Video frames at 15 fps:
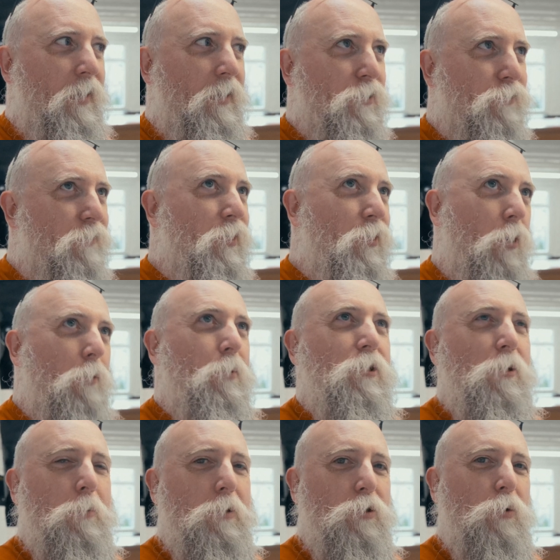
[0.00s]
This really
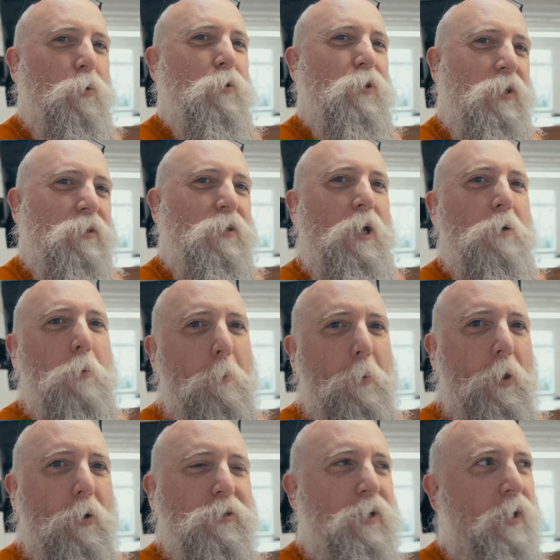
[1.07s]
opened up the doors to the type of
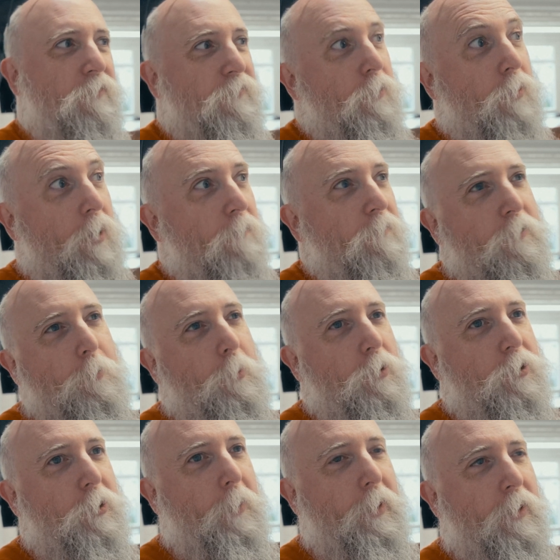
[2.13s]
plots I feel comfortable
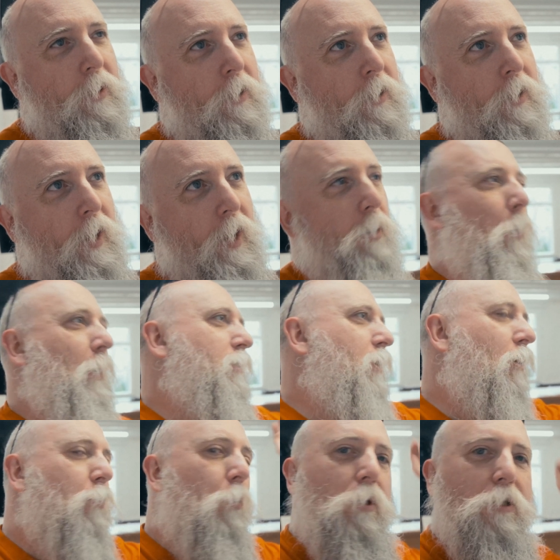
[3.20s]
doing. Anyway, so
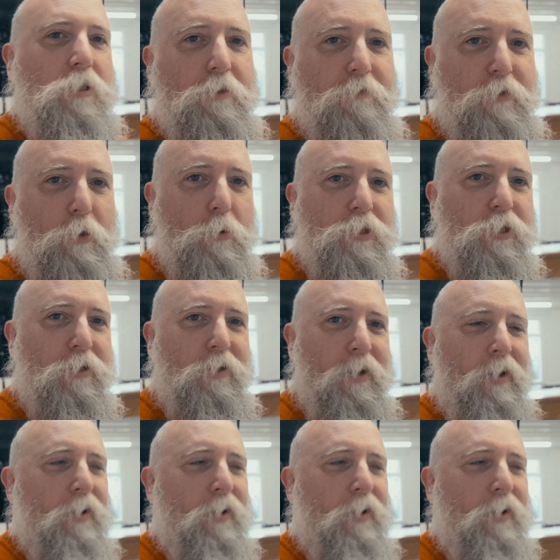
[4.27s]
that's all into the future.